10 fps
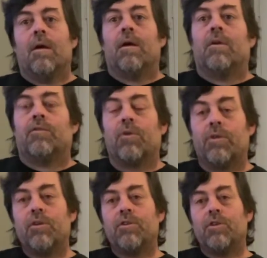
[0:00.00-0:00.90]
So
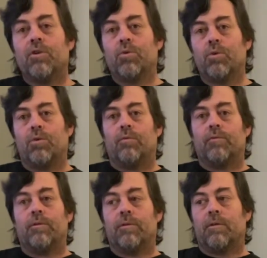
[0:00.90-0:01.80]
there's your groove,
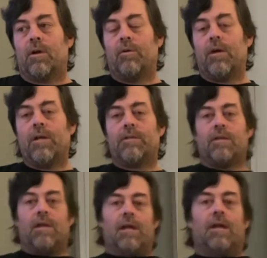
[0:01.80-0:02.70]
all right?
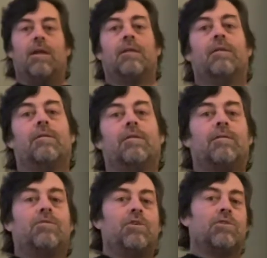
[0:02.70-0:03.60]
And
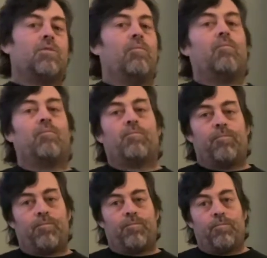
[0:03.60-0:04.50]
just
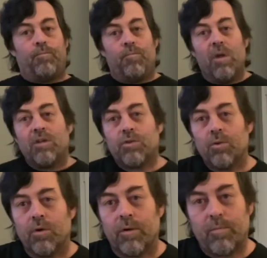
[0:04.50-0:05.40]
make
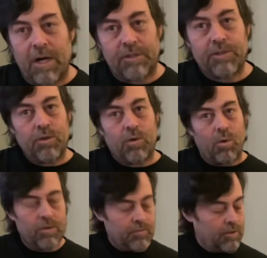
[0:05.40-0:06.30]
sure you practice your
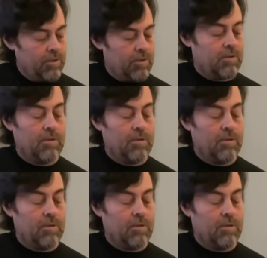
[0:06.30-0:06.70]
chords first.